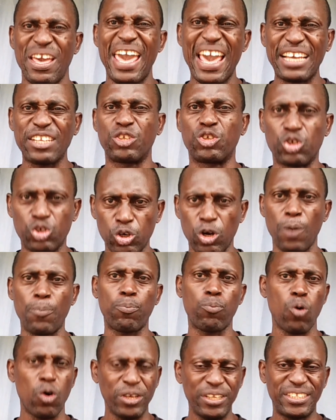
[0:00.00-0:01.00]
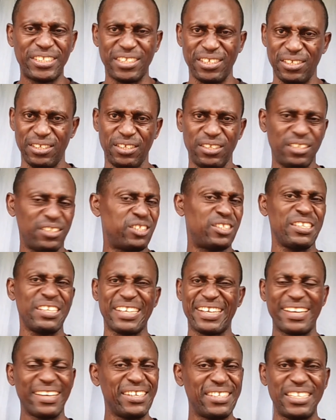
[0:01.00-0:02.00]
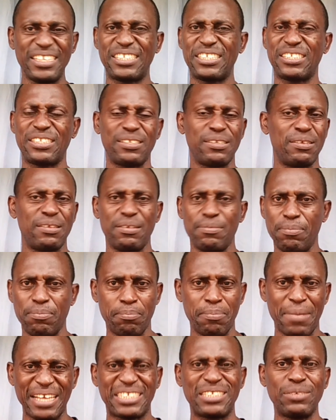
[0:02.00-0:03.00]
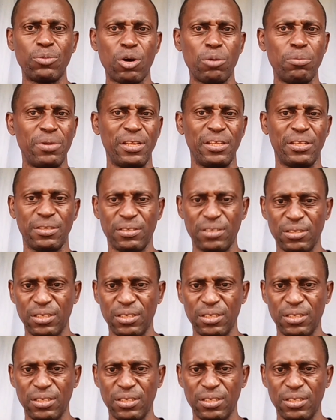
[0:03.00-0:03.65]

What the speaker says: egg drop quality. It increases maximally.